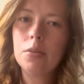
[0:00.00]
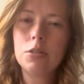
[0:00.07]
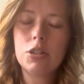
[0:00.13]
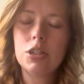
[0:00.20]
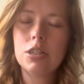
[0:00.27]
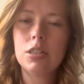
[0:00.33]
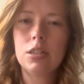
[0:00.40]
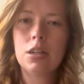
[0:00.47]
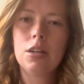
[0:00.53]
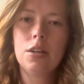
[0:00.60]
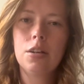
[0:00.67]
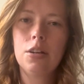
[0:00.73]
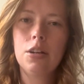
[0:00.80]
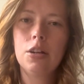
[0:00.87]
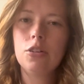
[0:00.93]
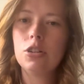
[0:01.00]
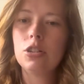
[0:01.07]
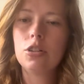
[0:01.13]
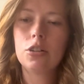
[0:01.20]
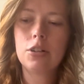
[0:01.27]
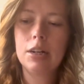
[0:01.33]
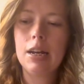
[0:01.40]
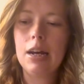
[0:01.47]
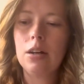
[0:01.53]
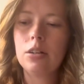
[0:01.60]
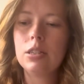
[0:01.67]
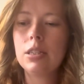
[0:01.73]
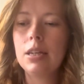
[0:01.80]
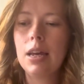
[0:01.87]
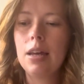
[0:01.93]
It was just your
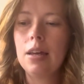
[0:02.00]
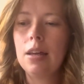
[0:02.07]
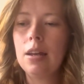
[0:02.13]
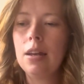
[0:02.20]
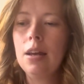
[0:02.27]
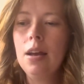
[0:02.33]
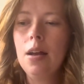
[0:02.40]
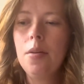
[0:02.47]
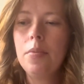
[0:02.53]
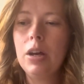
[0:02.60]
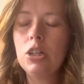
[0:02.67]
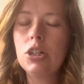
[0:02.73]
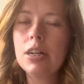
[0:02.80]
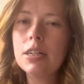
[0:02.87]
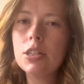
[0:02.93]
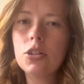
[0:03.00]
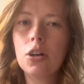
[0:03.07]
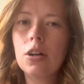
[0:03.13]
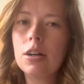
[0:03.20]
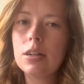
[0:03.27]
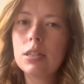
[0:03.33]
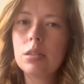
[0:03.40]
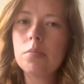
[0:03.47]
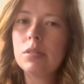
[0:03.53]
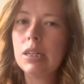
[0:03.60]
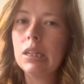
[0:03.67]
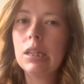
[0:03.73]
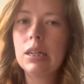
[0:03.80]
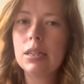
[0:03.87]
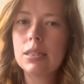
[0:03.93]
greenhouse. And I tried to start some
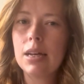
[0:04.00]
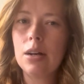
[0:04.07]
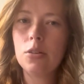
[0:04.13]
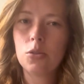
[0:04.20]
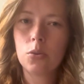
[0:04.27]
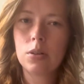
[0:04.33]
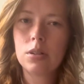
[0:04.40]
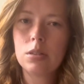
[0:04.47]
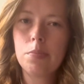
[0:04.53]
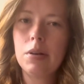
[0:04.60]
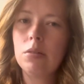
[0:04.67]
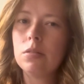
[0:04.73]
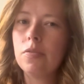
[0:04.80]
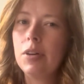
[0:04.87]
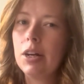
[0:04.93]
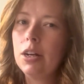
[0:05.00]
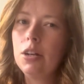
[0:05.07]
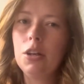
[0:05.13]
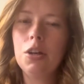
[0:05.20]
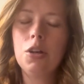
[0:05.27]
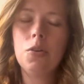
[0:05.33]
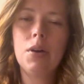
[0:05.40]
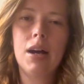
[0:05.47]
seedlings outdoors, but I was very new.